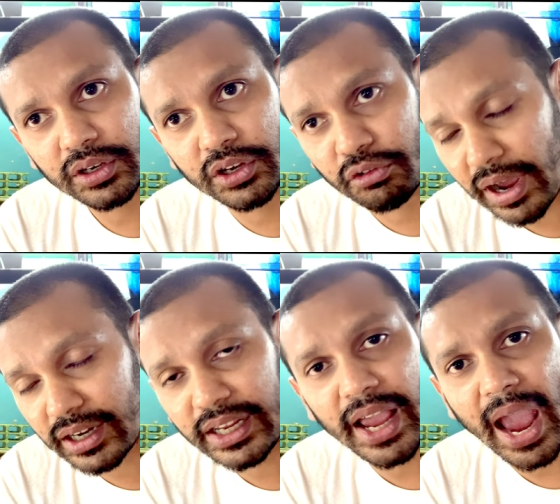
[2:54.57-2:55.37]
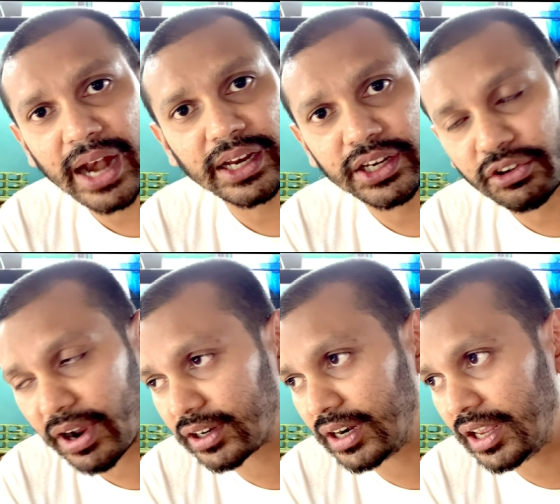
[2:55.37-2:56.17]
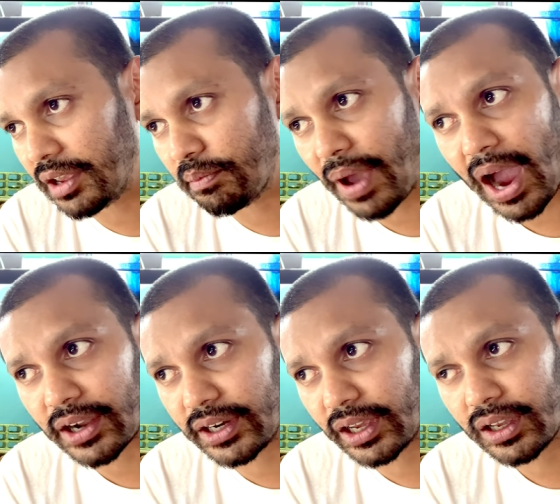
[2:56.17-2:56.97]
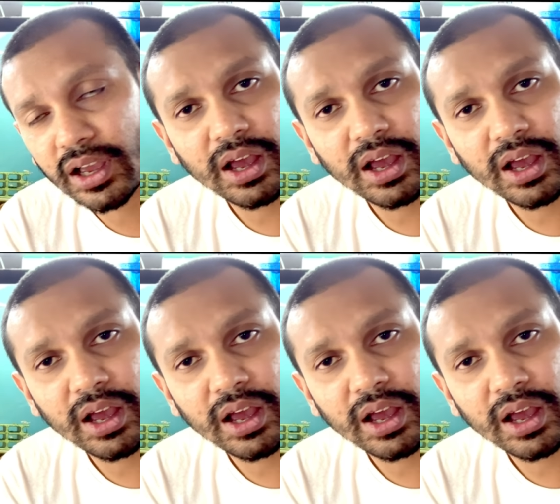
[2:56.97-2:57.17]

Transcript: directly and indirectly impacting